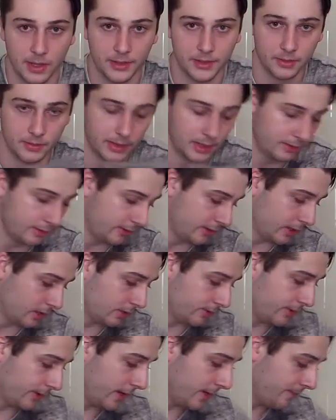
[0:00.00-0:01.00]
It's really, really
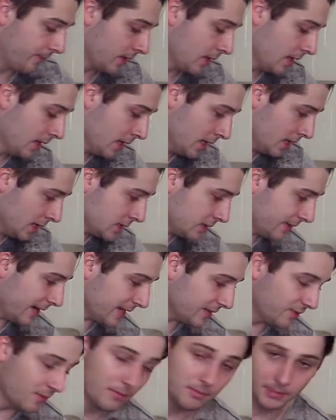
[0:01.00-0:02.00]
good for you. So
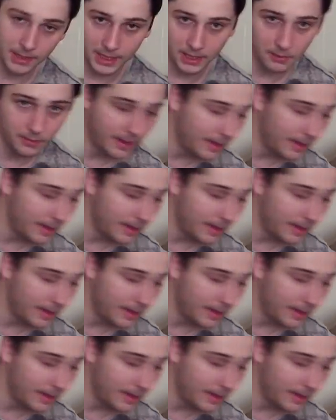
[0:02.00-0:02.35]
that's the meat